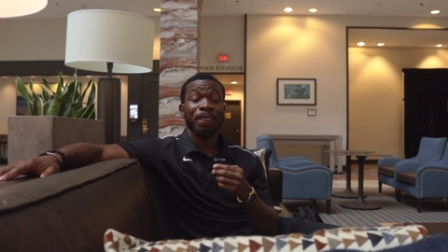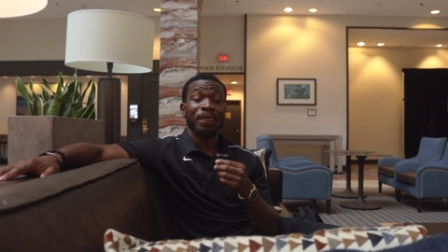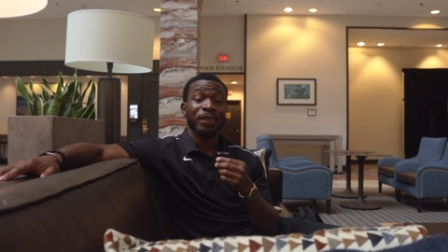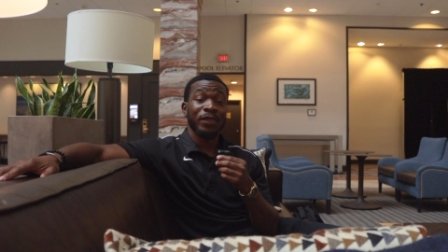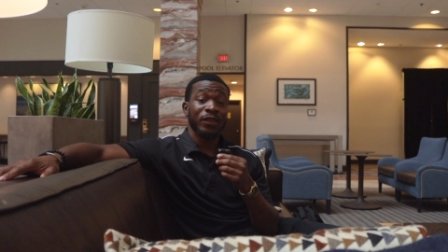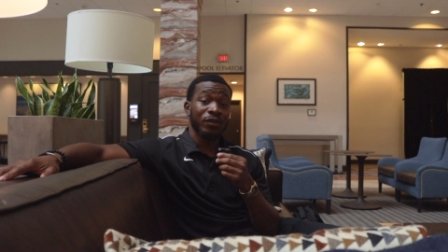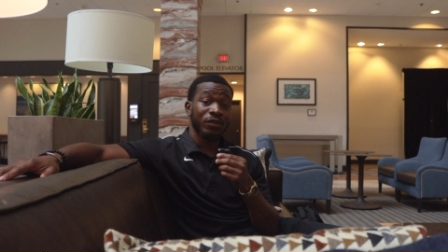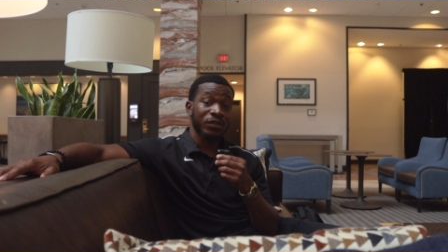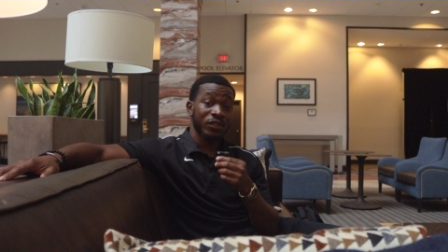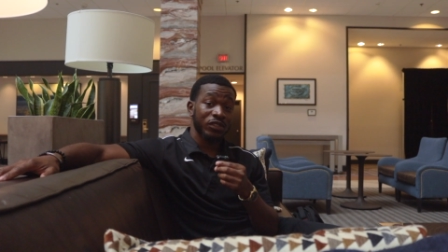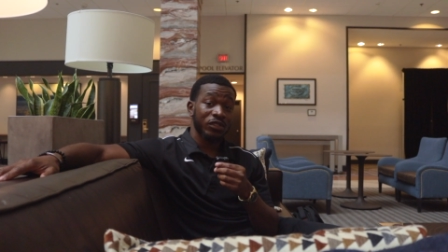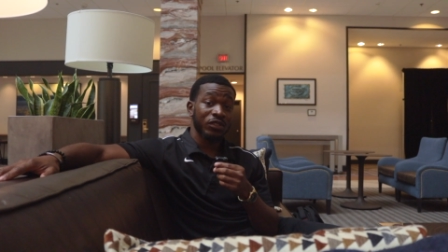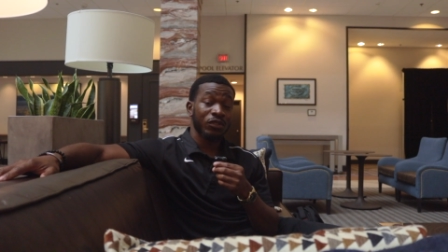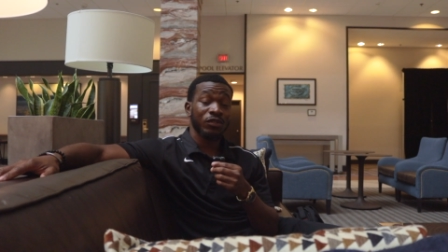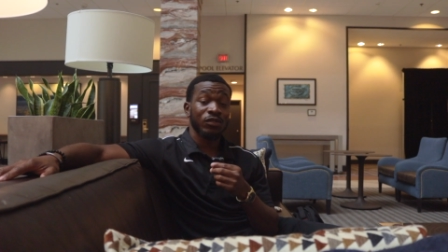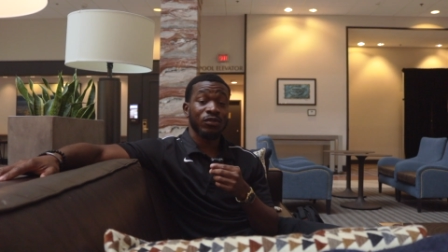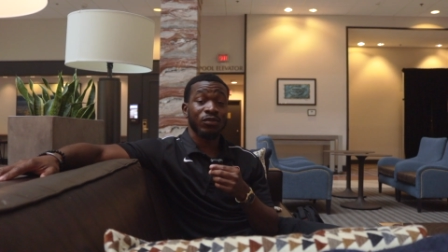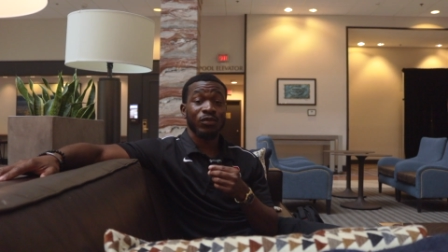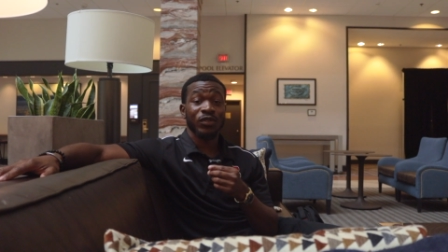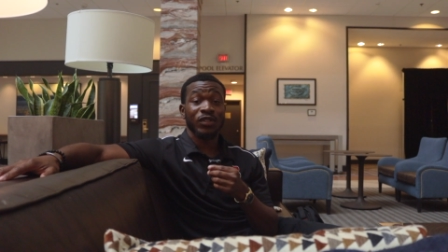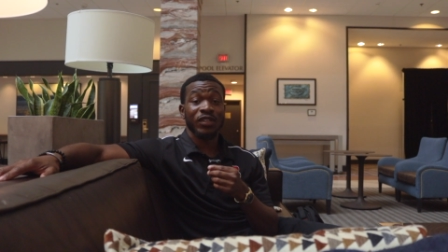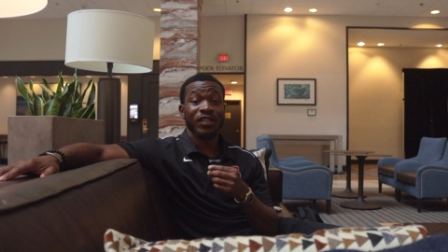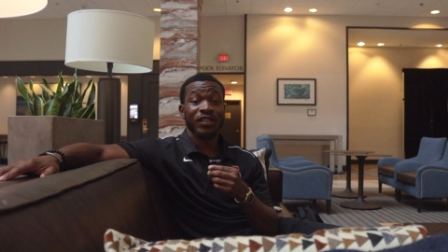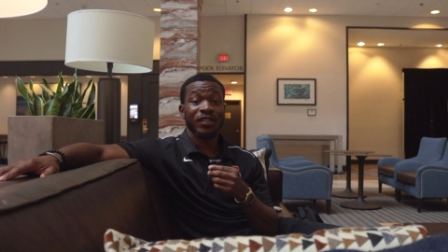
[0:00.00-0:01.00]
The results
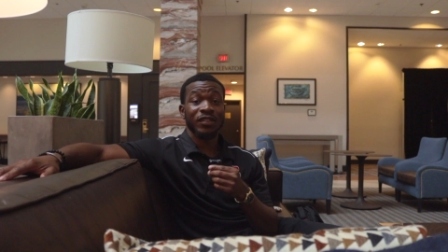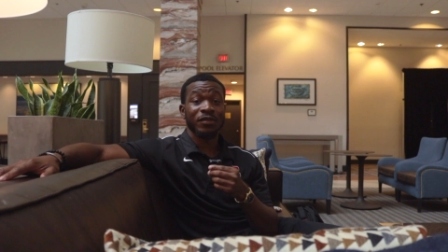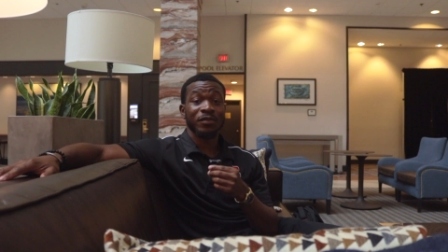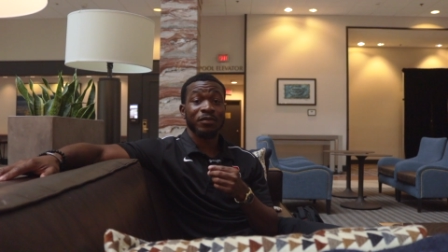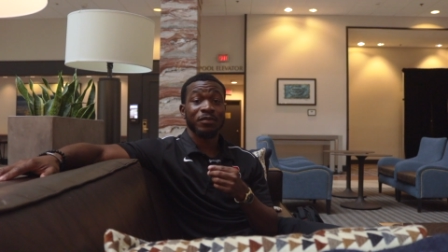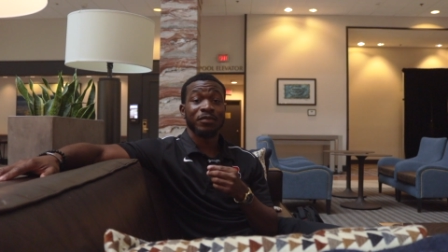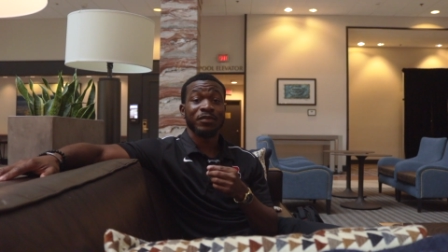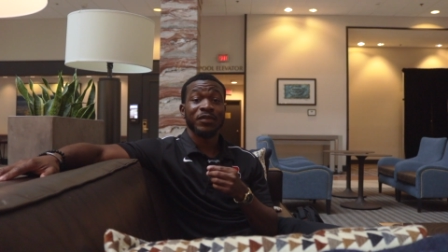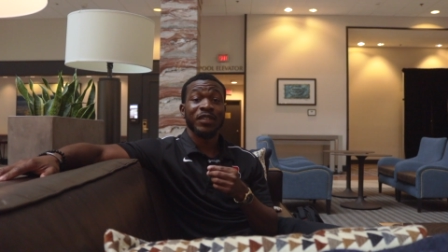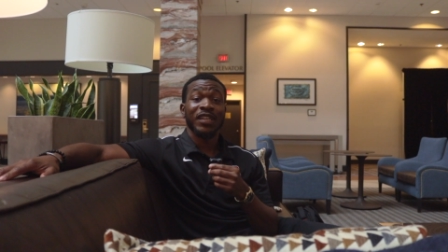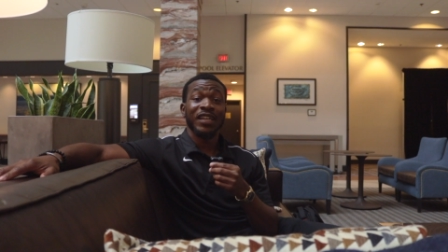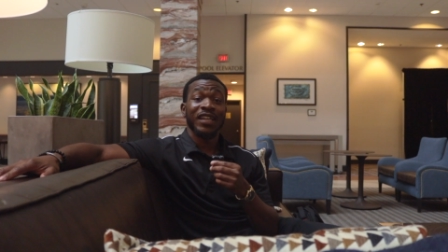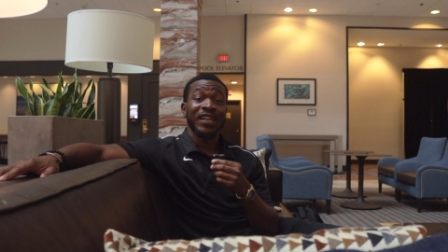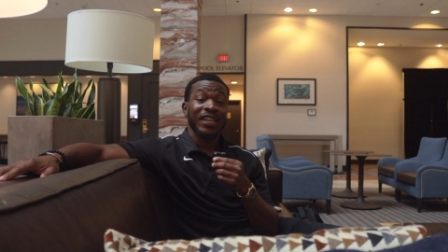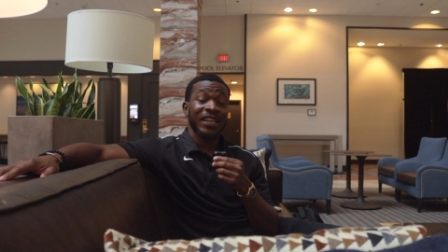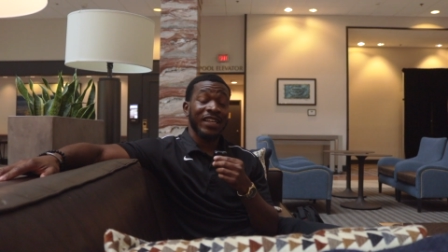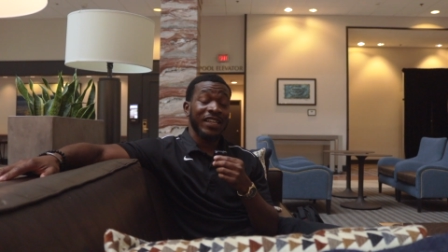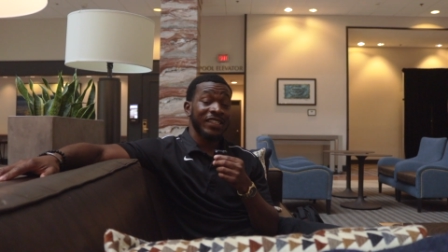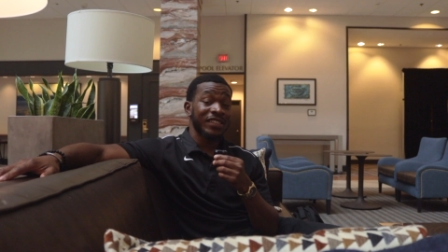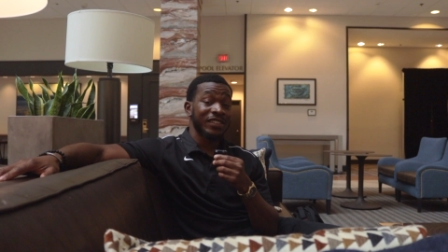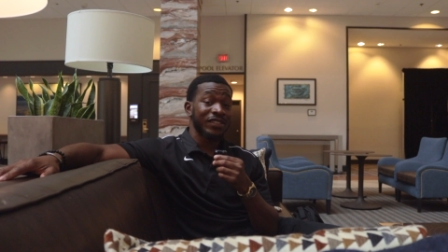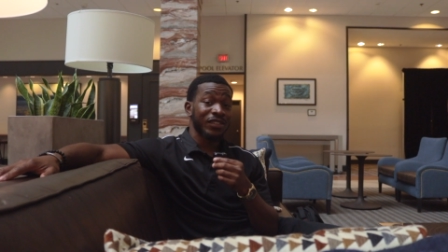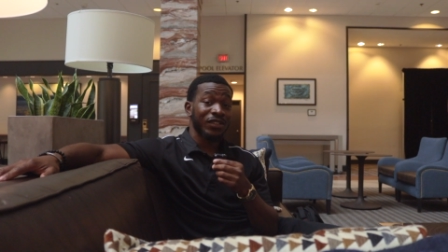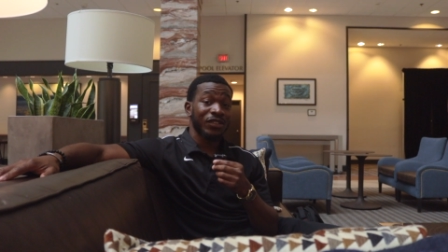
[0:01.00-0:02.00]
will come
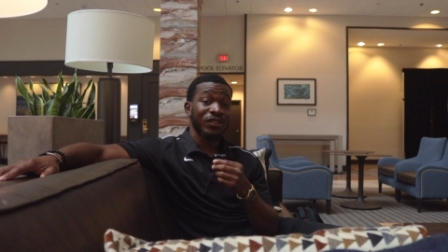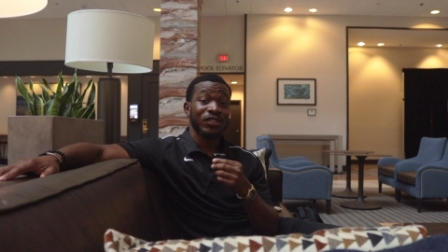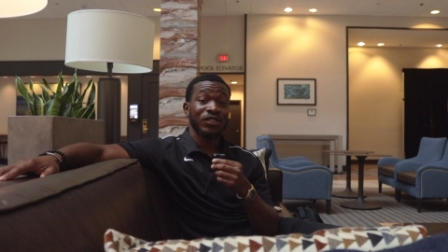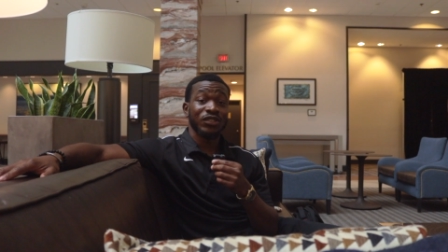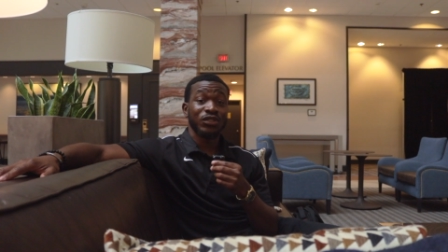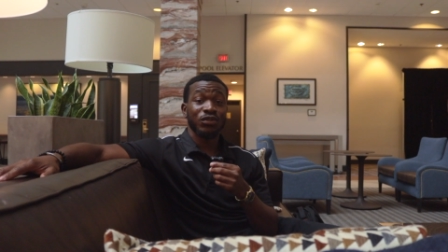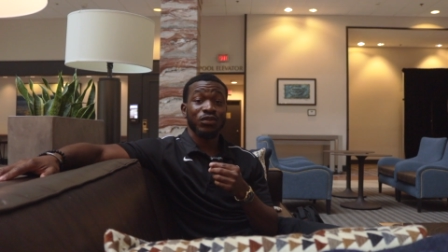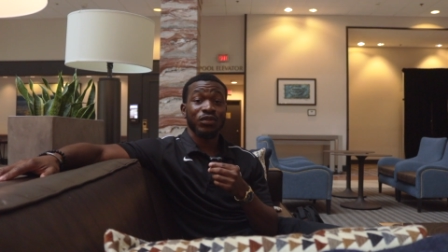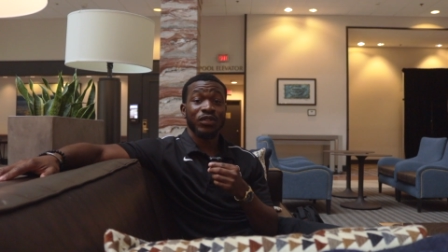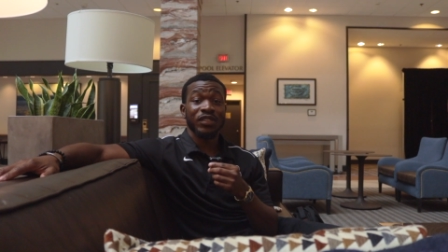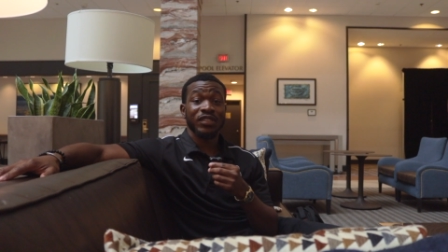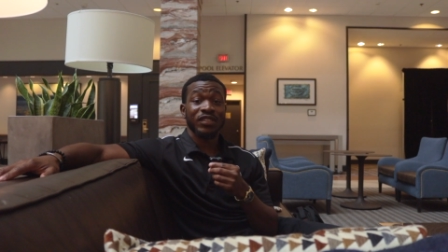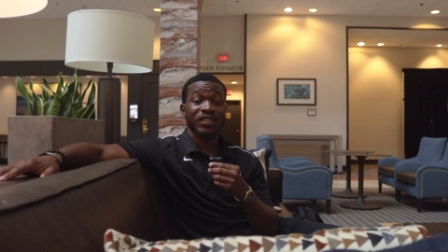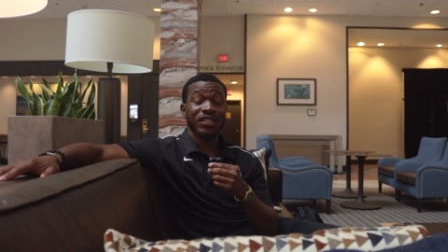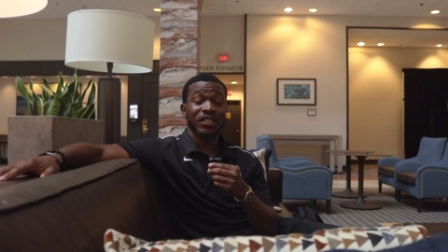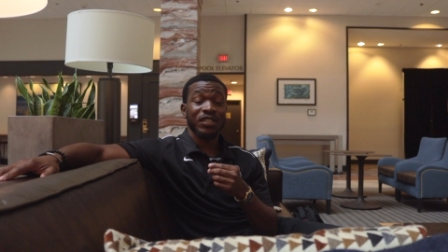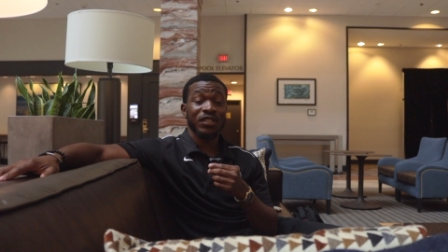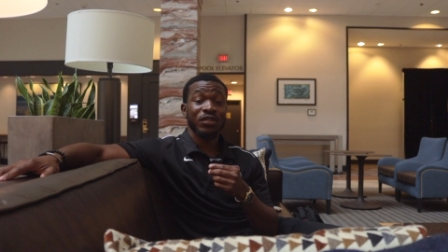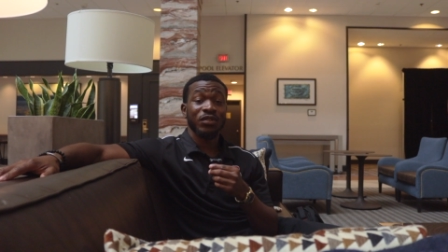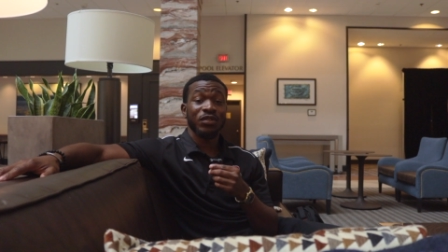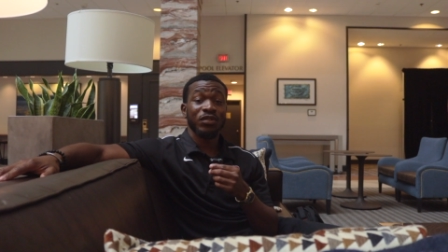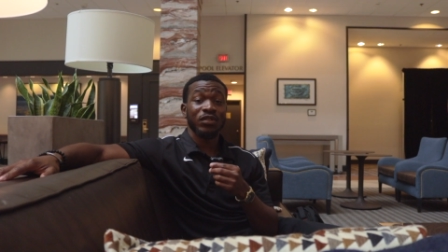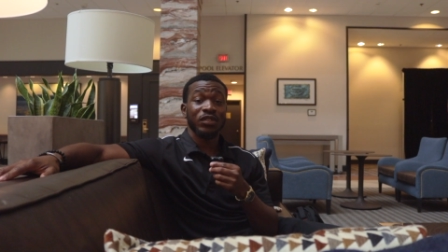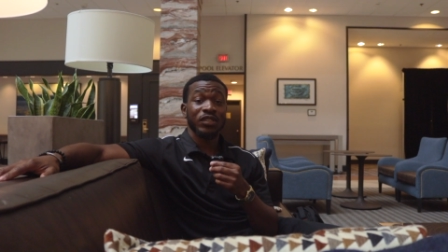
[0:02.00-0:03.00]
as long as you continue